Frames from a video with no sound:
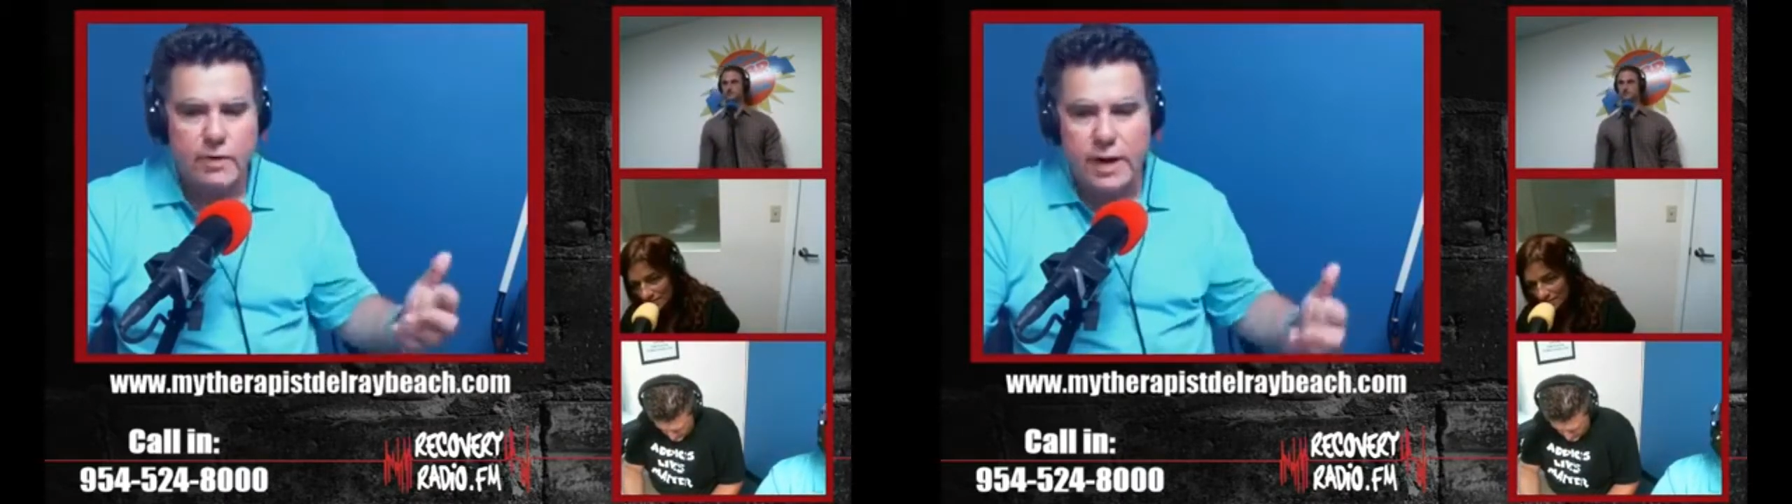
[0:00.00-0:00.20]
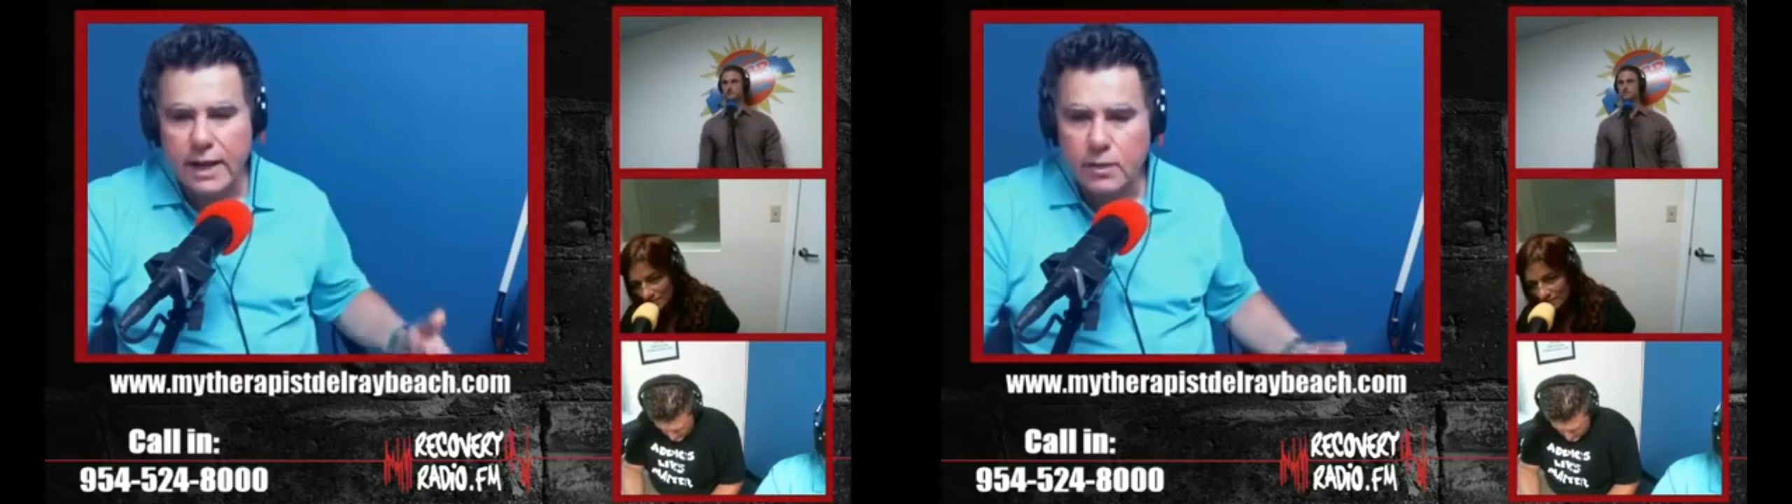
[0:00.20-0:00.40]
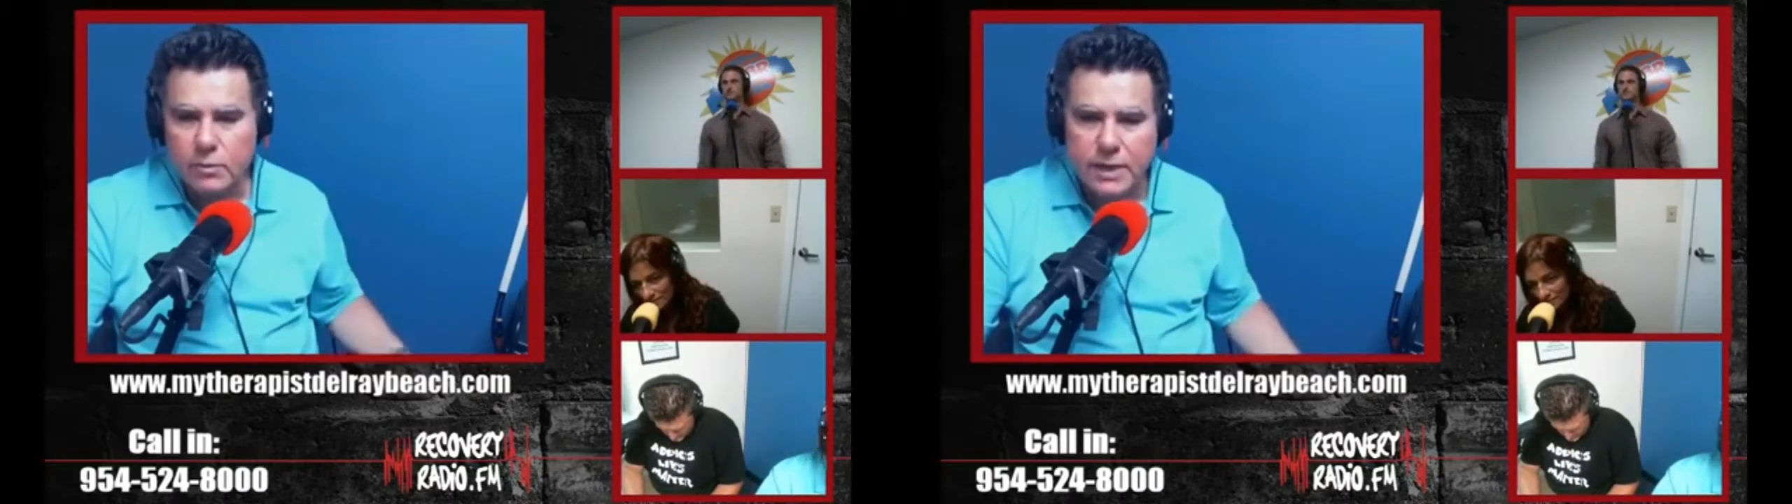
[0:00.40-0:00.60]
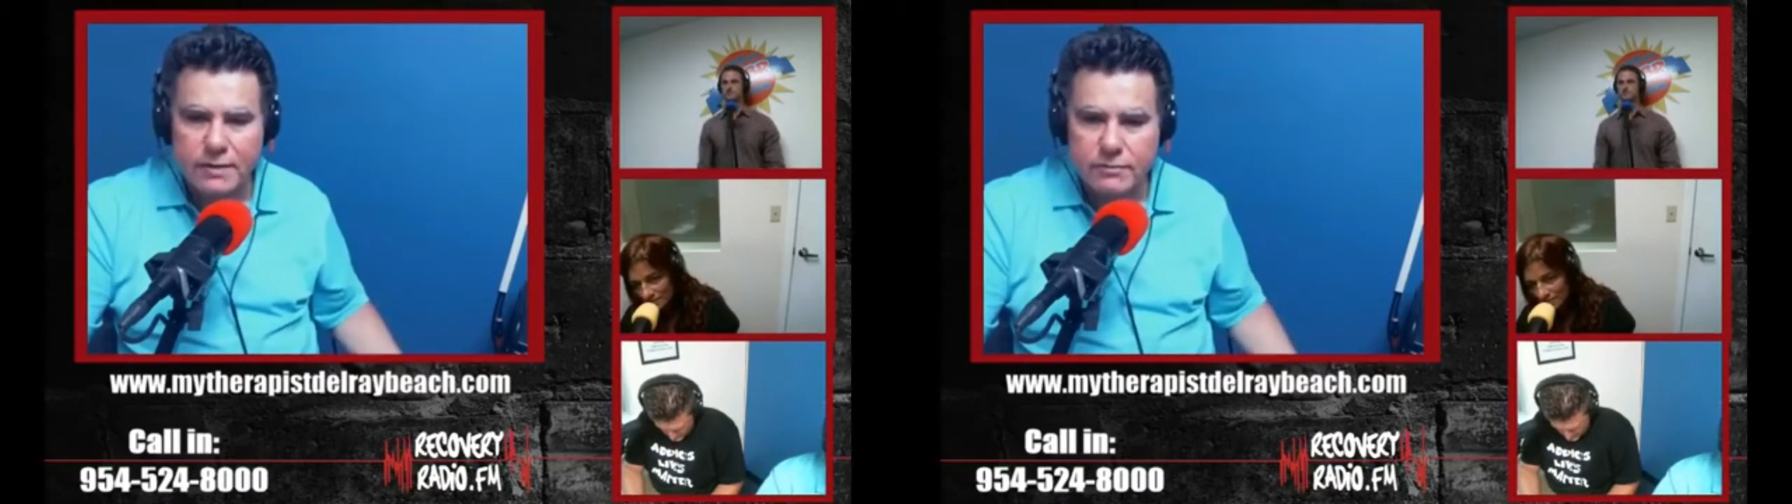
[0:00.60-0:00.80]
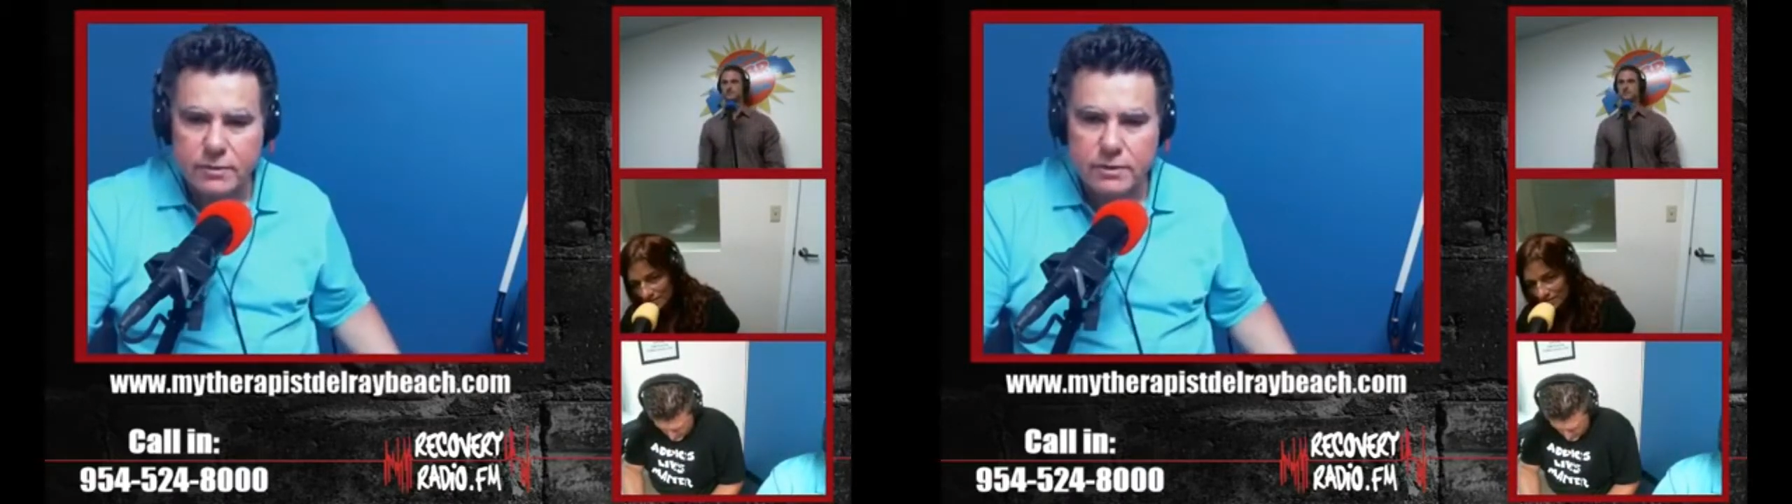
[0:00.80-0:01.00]
ale,
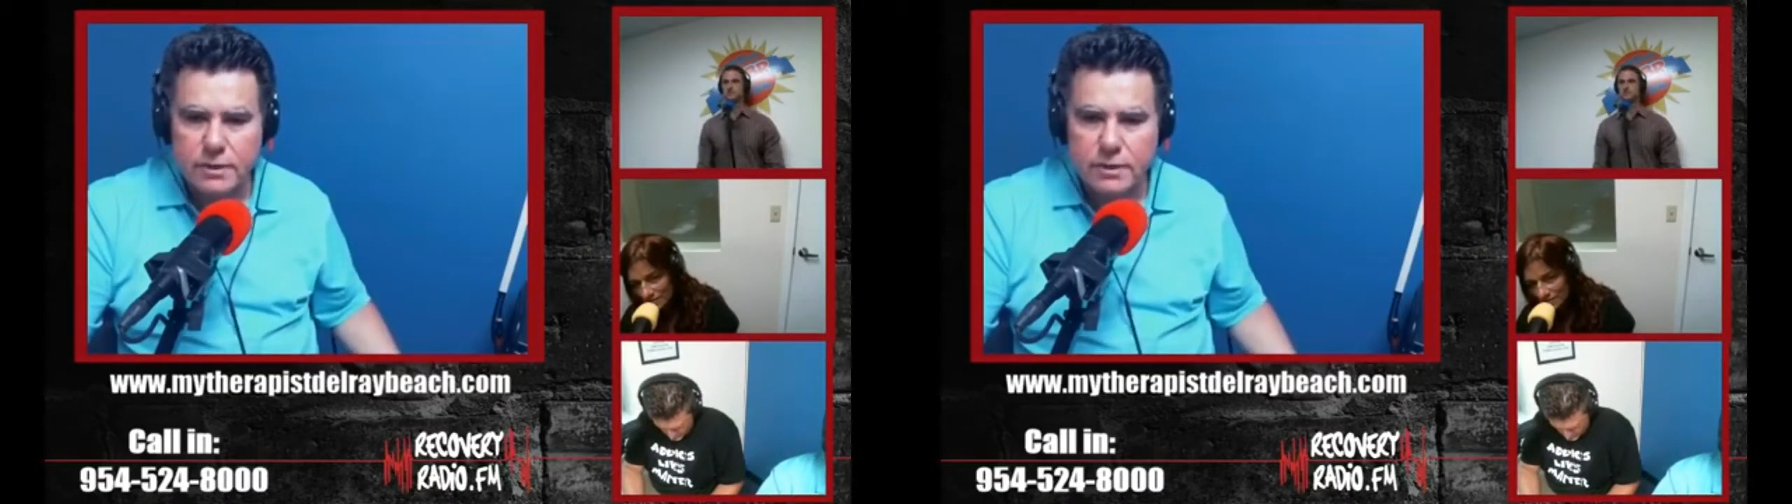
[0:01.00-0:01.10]
whatever.